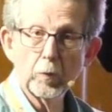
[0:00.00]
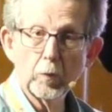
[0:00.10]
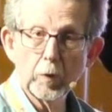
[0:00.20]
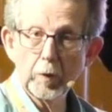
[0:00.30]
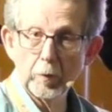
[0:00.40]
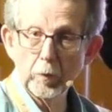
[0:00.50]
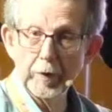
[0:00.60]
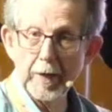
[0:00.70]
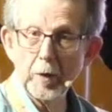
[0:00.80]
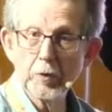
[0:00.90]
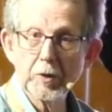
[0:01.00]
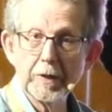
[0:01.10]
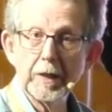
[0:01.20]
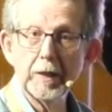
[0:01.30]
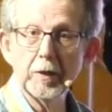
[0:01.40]
we're now
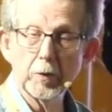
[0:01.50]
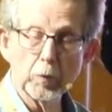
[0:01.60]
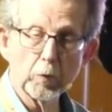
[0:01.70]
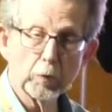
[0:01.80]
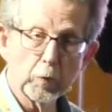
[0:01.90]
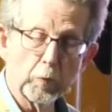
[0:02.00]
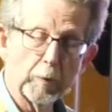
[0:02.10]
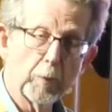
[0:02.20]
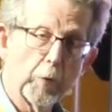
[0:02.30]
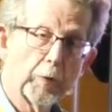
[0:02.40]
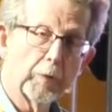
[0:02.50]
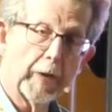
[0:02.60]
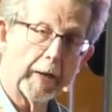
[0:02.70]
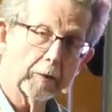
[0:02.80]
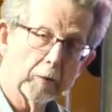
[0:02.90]
seeing the rebirth of
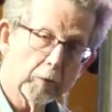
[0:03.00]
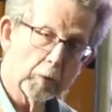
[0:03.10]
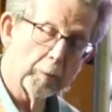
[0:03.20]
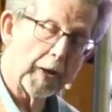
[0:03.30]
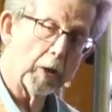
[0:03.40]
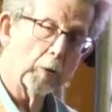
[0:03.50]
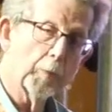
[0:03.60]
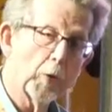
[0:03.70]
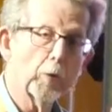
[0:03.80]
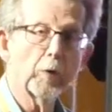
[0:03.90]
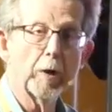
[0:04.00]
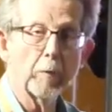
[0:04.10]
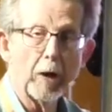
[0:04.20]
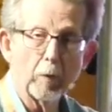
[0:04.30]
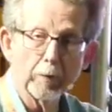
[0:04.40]
that. The Apollo
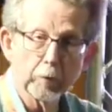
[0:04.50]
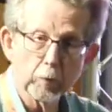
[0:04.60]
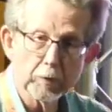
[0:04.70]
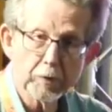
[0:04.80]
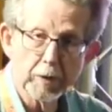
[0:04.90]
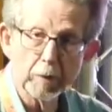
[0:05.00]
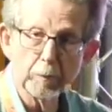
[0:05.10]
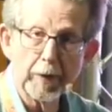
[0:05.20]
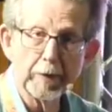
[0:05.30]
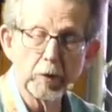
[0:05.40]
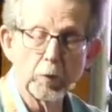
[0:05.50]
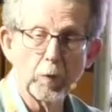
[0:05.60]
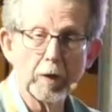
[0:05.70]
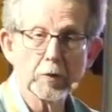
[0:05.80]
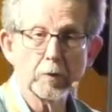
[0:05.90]
program, however, was done by the
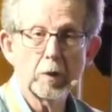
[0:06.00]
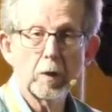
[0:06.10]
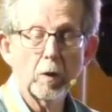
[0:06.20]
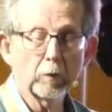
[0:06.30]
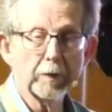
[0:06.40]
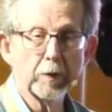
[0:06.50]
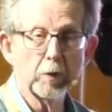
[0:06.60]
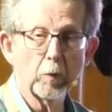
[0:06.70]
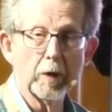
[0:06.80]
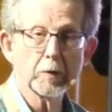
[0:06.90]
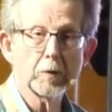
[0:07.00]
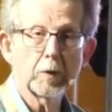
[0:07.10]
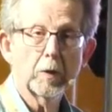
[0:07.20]
U.S., only the U.S.,